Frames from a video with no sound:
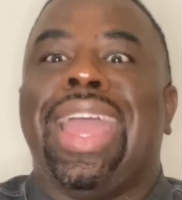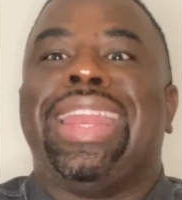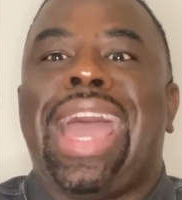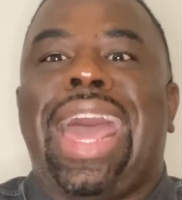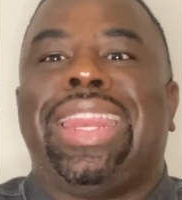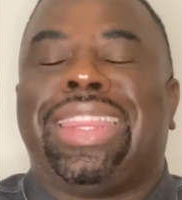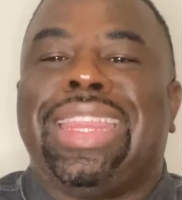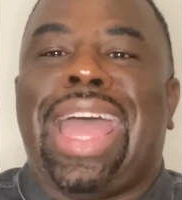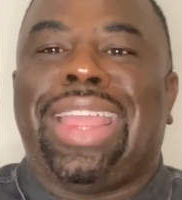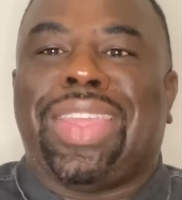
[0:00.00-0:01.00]

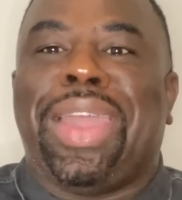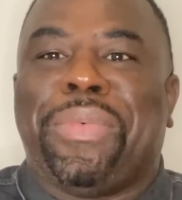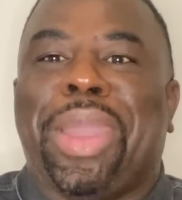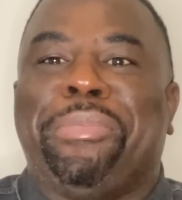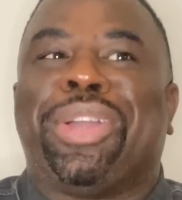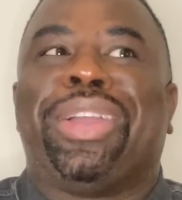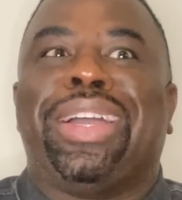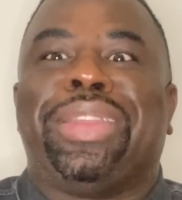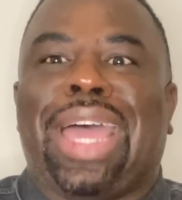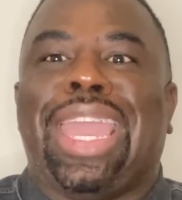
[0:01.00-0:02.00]
Not that way, but
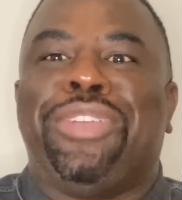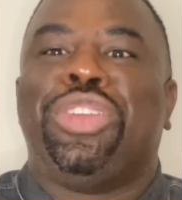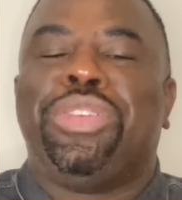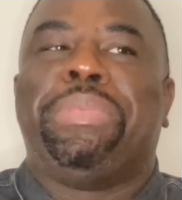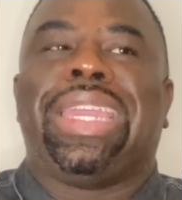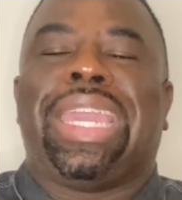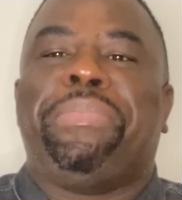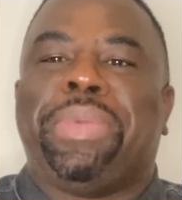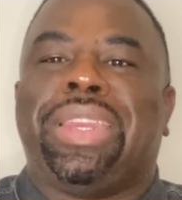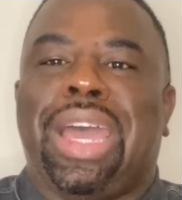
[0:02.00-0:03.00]
girl, like if you've been
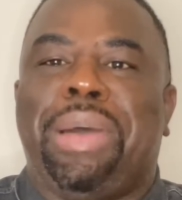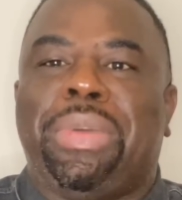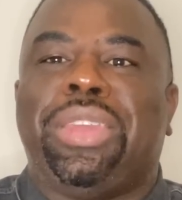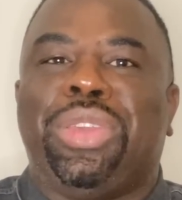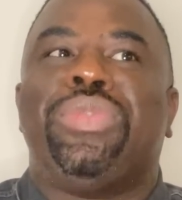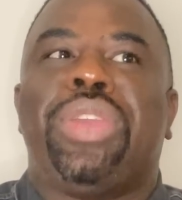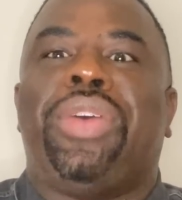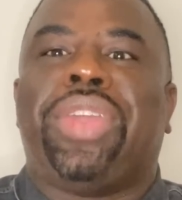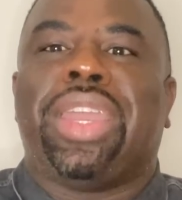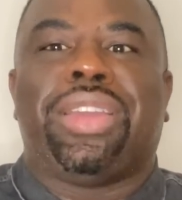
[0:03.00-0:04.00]
keeping up, you
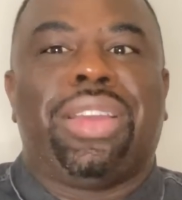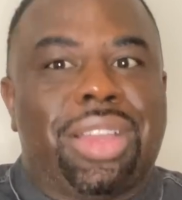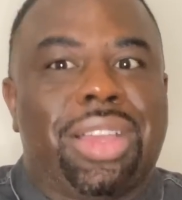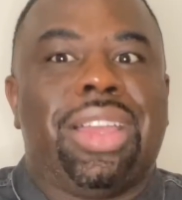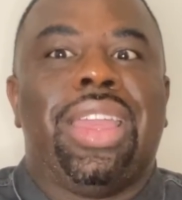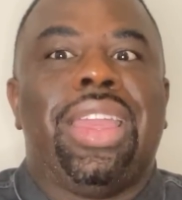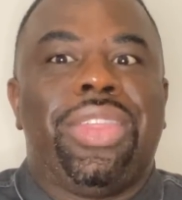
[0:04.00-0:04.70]
know that, girl,